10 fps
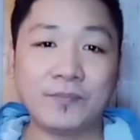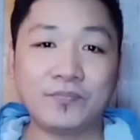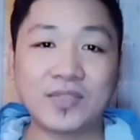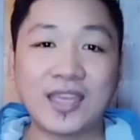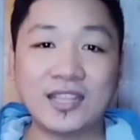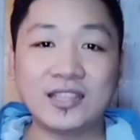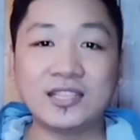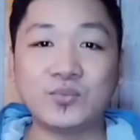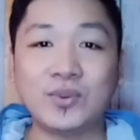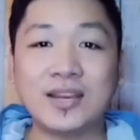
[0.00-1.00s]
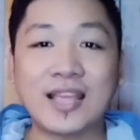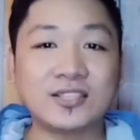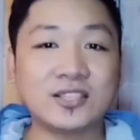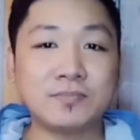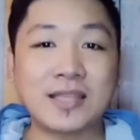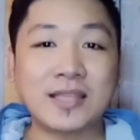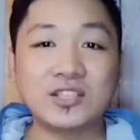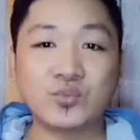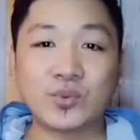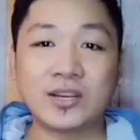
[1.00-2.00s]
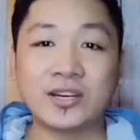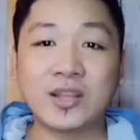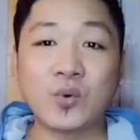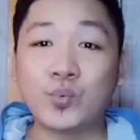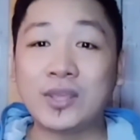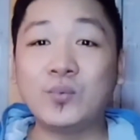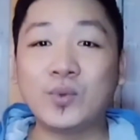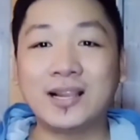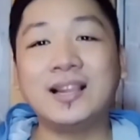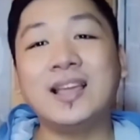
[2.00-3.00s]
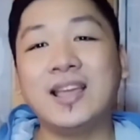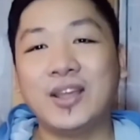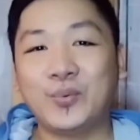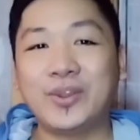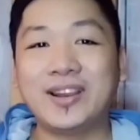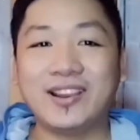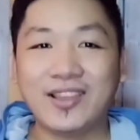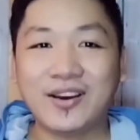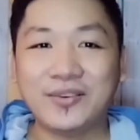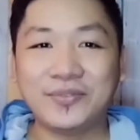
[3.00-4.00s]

and it is really a suspense thriller that we will really love.